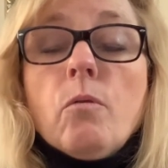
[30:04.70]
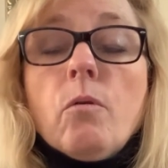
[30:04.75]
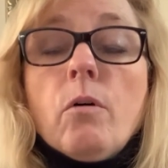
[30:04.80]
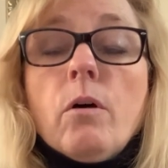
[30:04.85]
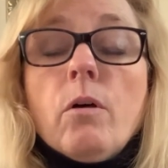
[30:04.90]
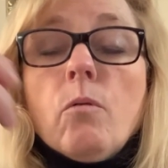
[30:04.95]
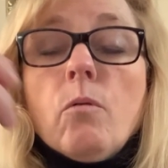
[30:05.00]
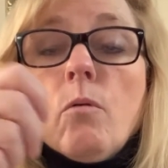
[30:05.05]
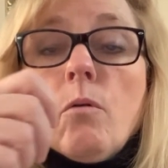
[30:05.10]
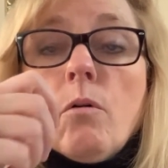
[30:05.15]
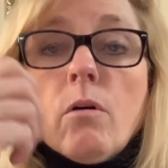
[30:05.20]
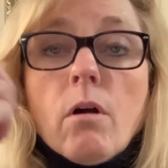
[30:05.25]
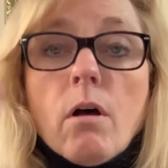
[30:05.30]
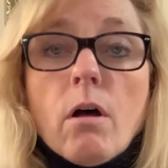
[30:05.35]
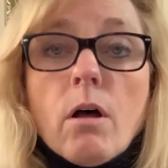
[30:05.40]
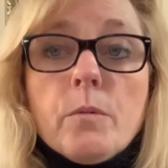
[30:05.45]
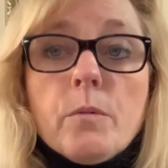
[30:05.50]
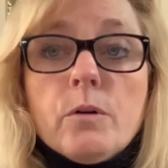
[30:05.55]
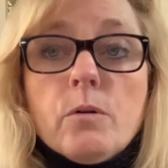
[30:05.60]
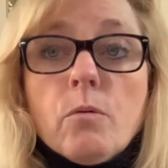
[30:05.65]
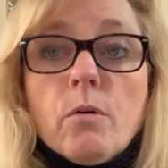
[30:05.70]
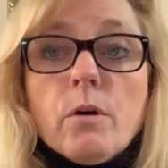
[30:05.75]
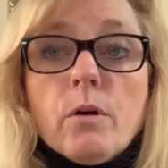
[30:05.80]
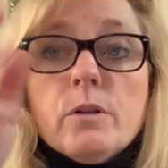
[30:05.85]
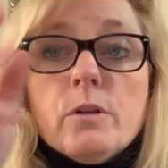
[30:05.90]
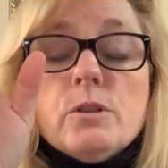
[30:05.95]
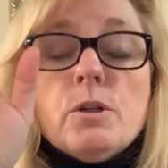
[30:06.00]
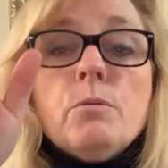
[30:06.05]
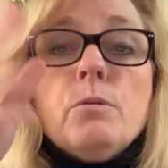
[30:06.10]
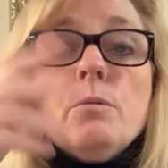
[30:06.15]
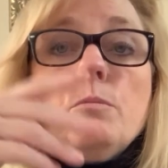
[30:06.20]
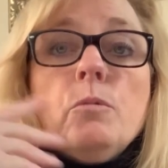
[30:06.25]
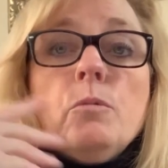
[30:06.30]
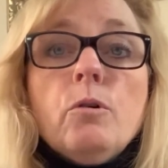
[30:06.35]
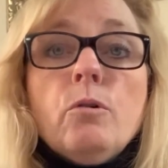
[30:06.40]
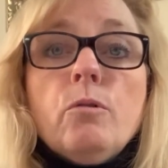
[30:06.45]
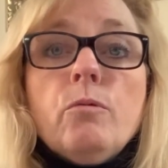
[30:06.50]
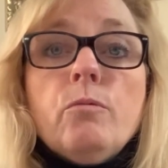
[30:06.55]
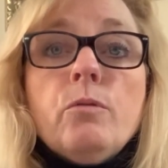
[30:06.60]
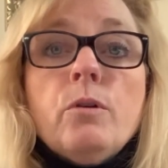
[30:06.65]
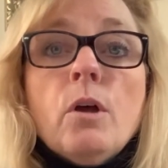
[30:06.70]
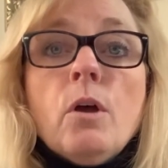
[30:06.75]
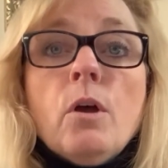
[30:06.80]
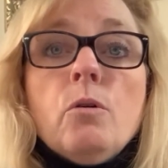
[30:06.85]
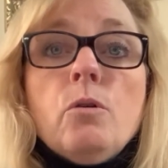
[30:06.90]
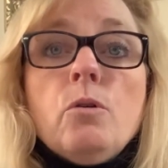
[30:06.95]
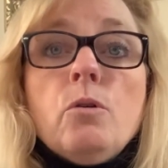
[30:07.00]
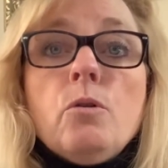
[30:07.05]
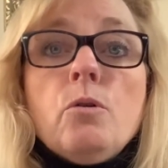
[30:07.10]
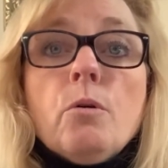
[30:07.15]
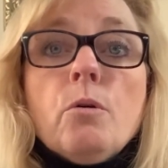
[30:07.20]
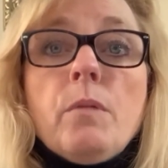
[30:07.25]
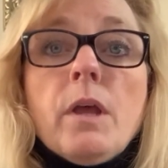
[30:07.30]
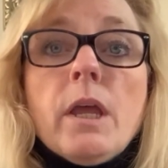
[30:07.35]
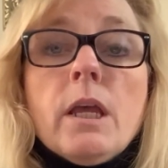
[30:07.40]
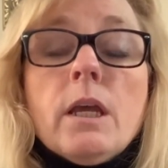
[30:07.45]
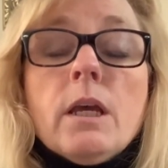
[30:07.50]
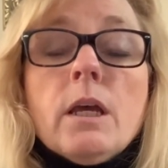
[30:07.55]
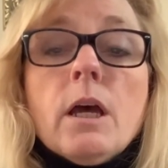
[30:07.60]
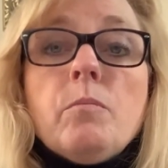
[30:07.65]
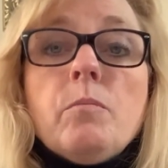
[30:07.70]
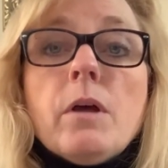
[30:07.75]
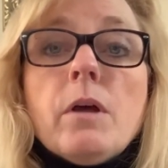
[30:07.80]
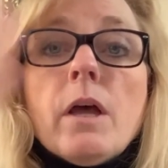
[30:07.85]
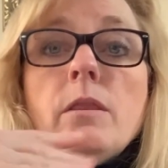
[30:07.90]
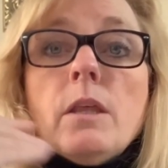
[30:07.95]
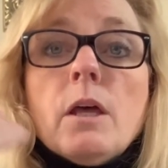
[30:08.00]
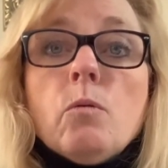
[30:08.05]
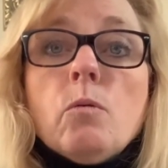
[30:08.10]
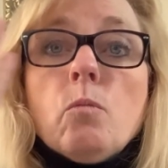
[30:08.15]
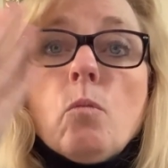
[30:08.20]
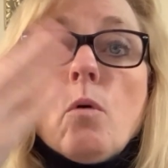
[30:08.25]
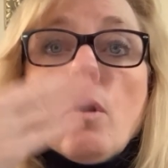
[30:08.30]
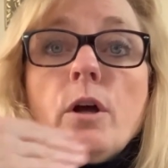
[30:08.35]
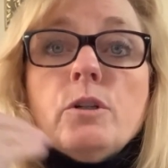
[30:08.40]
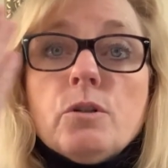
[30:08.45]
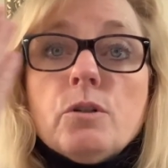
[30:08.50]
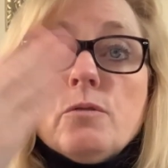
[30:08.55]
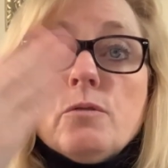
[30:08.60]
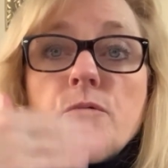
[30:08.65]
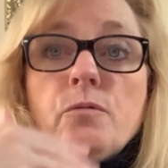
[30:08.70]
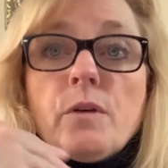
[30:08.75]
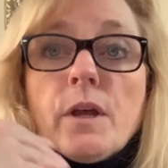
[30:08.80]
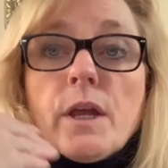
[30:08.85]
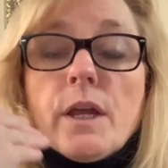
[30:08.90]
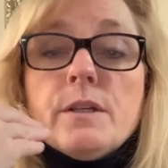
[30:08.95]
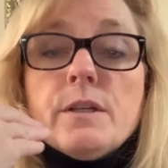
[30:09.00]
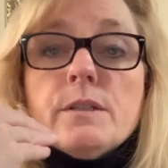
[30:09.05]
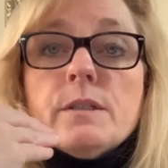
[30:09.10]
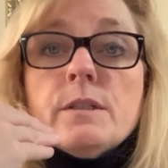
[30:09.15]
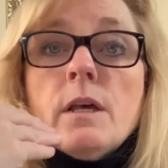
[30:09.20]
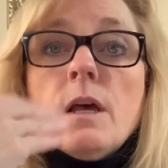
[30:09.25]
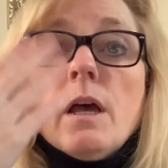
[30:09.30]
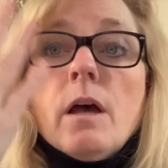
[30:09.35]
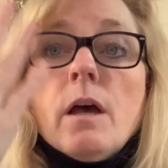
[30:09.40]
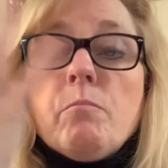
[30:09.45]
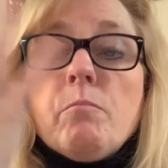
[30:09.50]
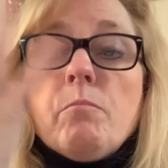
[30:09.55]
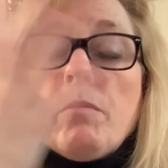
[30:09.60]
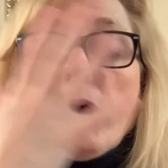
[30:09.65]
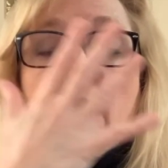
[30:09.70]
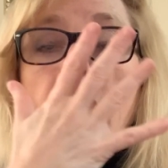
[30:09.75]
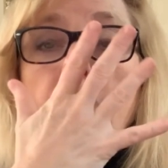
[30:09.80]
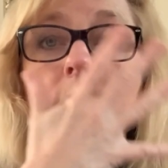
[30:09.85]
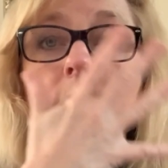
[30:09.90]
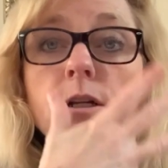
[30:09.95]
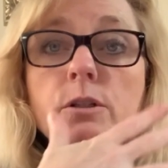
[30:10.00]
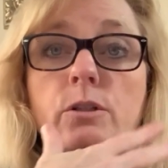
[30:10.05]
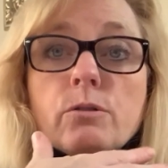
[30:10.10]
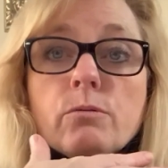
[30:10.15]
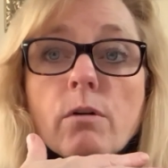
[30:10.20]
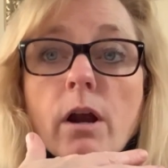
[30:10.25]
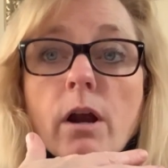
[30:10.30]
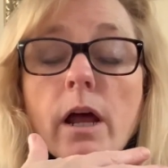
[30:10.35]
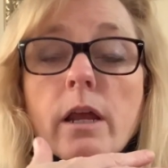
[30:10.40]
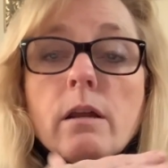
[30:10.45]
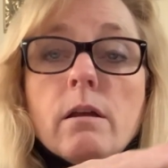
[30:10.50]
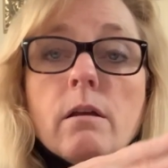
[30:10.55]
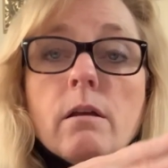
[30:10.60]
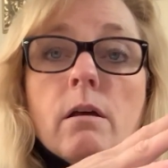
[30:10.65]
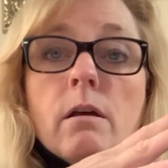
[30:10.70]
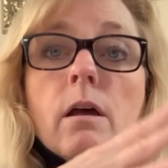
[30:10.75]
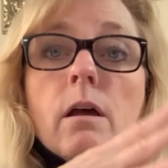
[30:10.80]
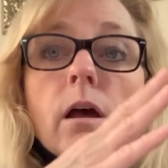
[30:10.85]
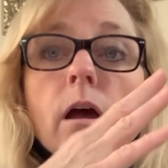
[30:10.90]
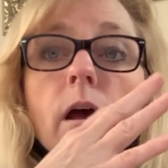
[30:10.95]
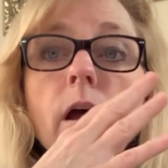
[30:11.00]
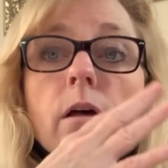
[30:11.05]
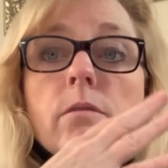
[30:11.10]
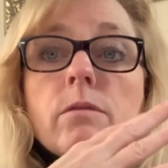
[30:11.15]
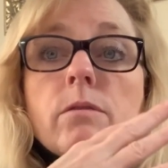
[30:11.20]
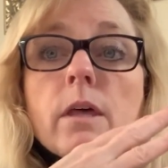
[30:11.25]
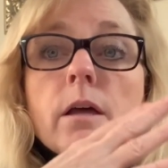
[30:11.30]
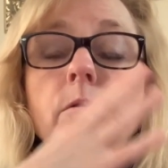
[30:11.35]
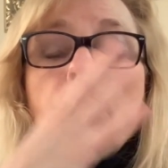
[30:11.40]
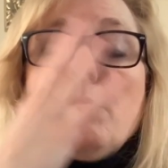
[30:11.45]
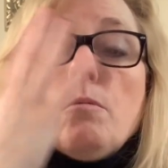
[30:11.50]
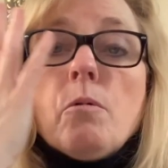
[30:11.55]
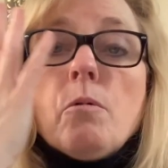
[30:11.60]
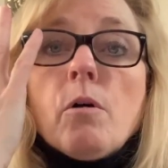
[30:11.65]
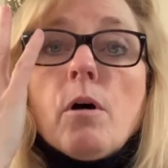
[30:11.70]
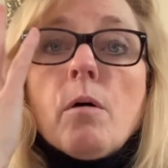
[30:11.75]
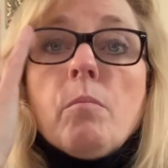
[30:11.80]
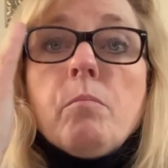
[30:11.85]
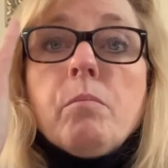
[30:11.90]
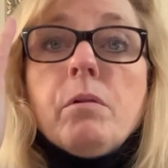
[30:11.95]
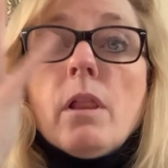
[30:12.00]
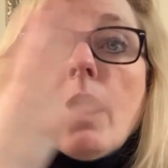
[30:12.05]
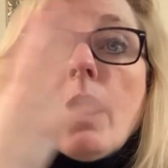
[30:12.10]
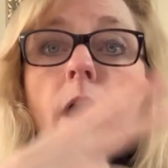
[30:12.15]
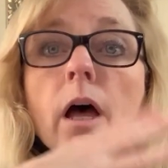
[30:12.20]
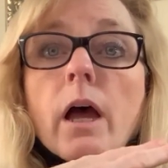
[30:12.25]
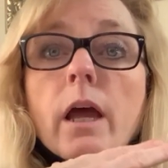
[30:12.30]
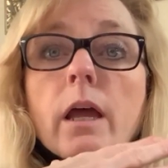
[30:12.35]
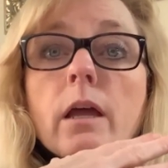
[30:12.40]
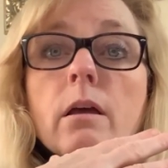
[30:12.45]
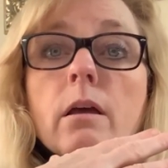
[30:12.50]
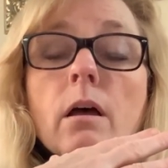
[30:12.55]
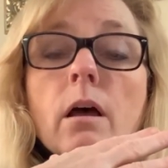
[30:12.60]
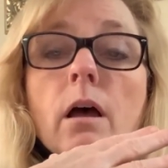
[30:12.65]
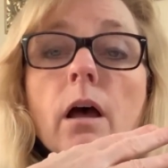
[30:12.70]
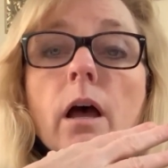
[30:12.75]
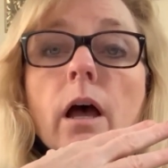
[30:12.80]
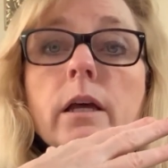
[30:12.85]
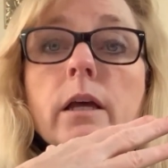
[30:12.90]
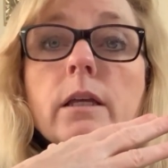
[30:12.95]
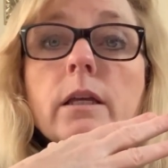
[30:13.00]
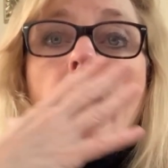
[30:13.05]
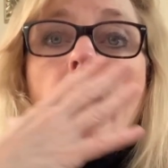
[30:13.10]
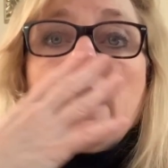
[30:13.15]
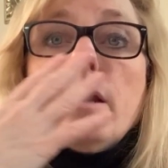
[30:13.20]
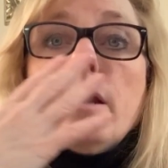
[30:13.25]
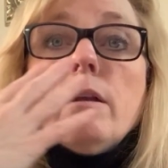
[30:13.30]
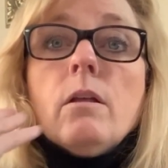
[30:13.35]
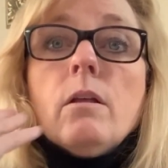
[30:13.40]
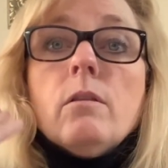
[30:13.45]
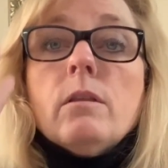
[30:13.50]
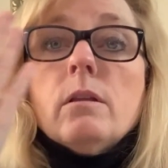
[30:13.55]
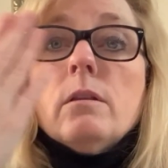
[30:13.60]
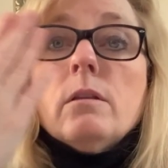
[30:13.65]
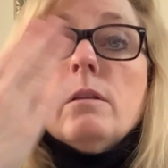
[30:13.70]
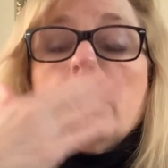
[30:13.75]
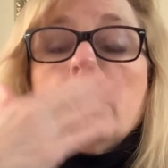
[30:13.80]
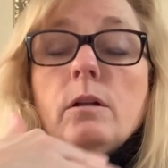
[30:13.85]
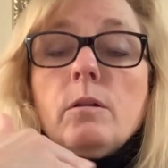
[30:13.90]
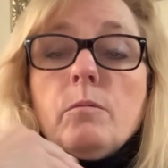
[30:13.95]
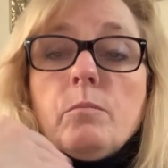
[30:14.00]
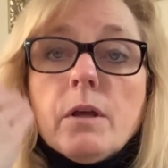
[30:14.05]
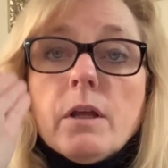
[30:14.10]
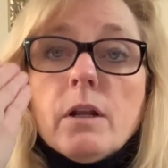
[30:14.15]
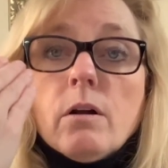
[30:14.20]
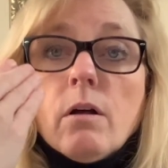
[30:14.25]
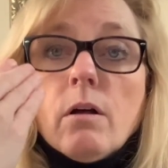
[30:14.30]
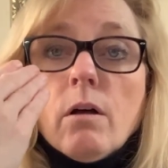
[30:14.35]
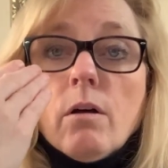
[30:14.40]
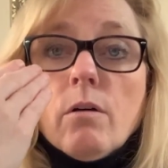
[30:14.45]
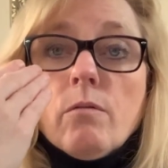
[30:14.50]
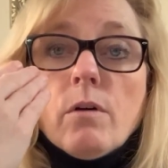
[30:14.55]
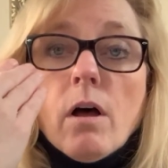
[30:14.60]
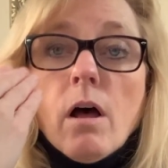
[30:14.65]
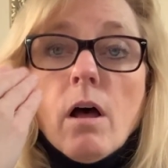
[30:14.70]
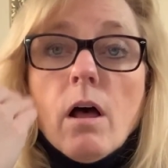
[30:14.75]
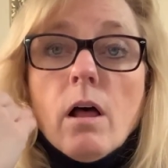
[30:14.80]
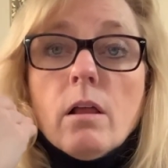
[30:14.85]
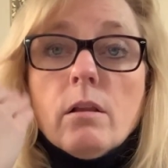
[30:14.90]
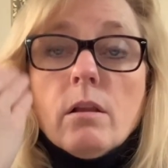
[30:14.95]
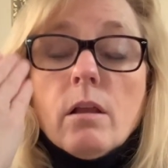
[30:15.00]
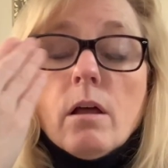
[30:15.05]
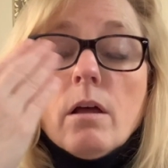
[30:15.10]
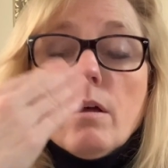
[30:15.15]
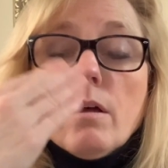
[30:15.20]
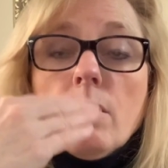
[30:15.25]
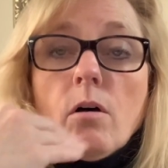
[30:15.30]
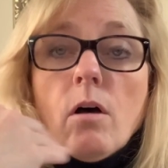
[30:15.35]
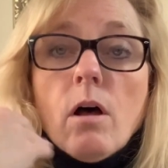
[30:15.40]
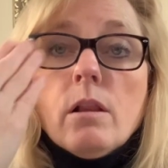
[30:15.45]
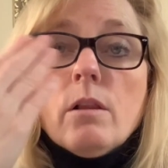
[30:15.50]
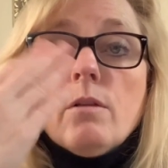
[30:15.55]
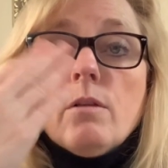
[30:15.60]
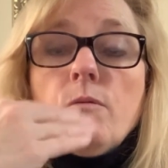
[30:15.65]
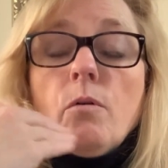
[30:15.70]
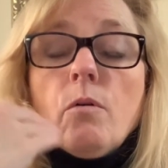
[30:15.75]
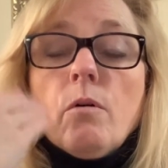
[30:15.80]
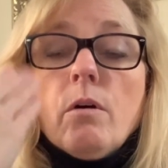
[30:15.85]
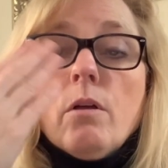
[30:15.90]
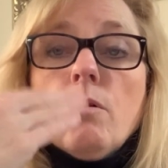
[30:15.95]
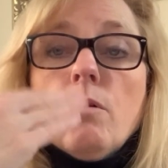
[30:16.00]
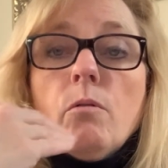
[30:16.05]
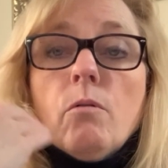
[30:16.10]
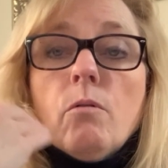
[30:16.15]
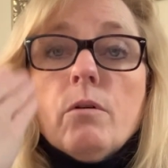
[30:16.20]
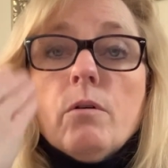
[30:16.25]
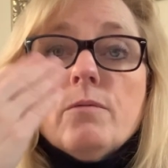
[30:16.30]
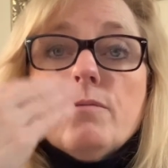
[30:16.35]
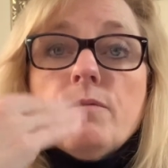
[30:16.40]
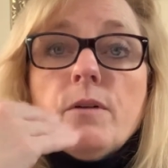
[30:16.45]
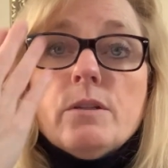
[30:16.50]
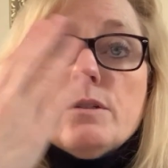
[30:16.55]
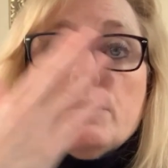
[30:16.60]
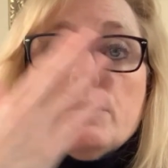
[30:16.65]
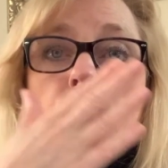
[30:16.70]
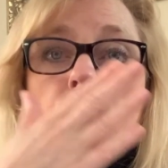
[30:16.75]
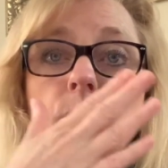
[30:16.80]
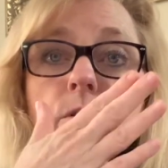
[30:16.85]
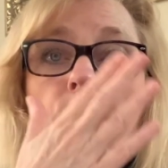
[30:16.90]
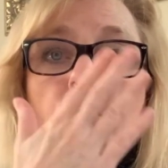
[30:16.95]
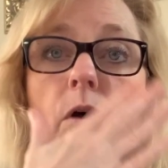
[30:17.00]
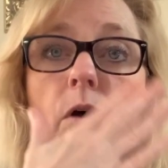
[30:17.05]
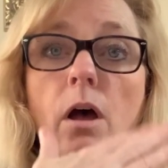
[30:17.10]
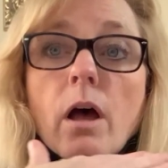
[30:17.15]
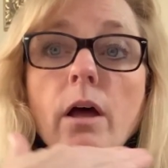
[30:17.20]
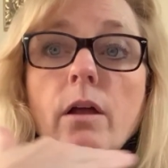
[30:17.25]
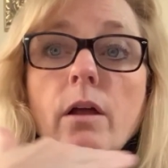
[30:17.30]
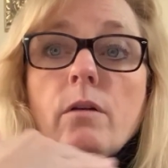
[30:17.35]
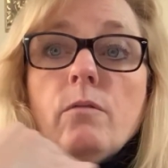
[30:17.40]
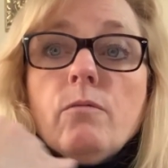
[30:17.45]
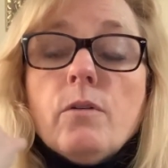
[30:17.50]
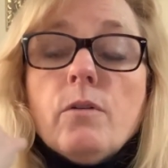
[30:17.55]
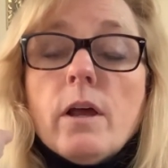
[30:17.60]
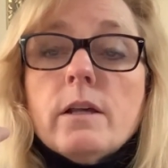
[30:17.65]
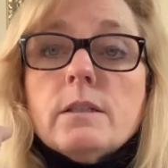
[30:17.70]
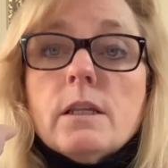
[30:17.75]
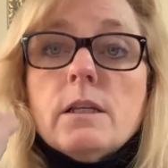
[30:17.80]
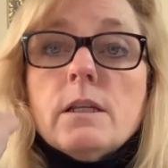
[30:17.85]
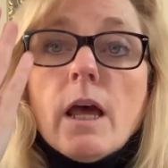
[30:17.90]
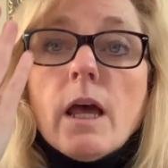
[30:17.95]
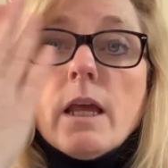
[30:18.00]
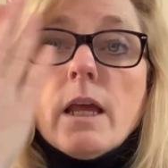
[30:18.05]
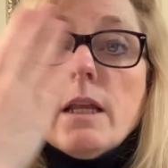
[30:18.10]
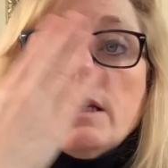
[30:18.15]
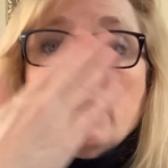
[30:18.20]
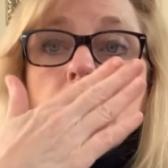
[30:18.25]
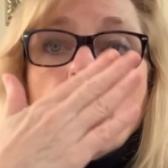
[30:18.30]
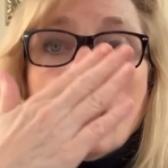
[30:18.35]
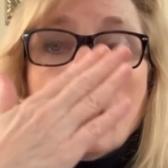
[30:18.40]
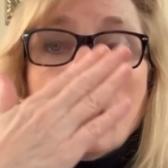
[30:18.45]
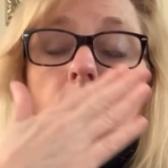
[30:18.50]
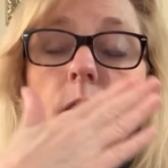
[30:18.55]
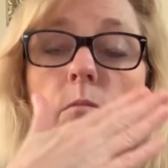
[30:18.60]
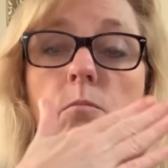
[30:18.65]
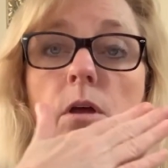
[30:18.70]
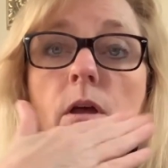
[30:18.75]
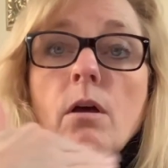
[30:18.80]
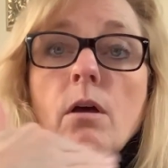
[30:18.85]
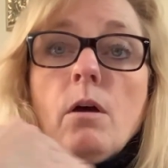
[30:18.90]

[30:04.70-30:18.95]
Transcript: oil or almond oil to remove your makeup and then wash your face, pat it dry, and then apply again the little bit of all, uh, olive oil or face serum on as a nighttime